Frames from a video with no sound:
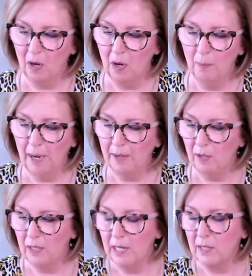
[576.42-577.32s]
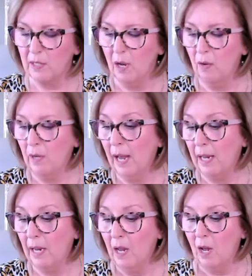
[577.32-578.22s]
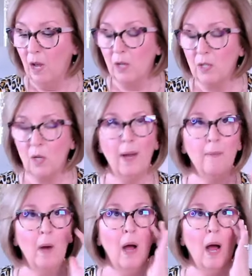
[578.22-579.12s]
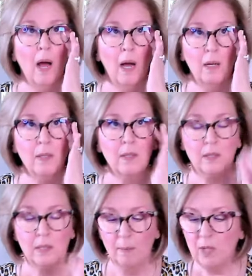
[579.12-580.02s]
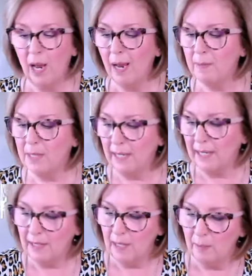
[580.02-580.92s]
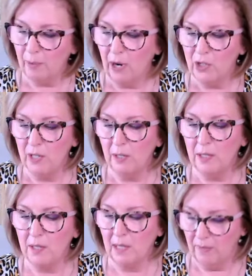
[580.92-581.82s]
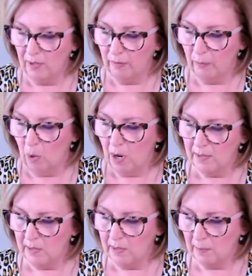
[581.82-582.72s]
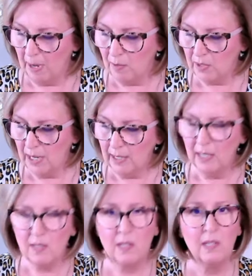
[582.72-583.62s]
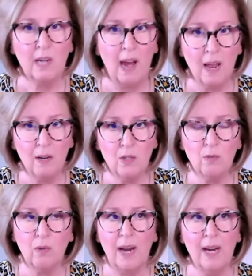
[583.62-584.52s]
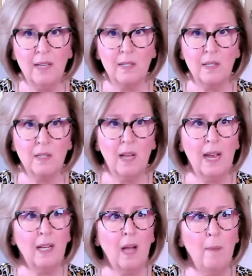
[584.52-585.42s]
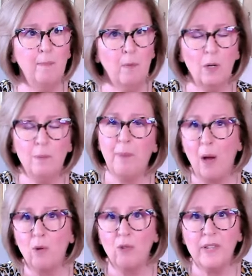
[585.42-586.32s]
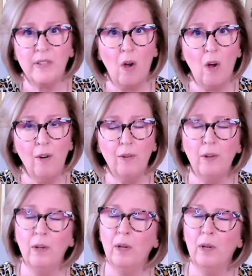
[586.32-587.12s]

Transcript: oh my goodness. Okay. So I'm sometimes I get the impression that the Seven of Wands is about taking a stand, right? This is like a good boundaries card.